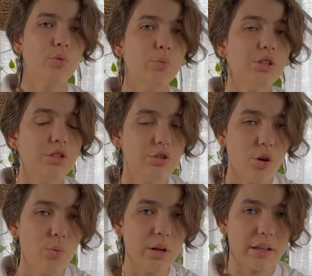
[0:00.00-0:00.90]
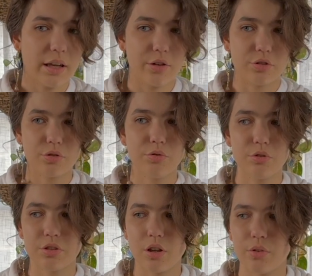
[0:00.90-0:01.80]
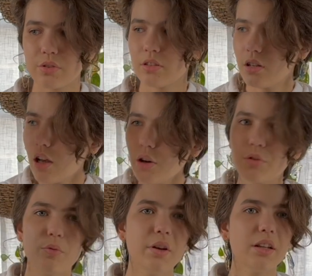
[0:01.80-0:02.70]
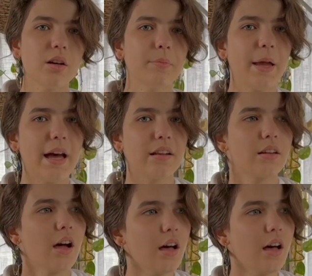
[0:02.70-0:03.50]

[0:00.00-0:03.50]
We don't want a character who just goes, oh, you're right, I'm bad.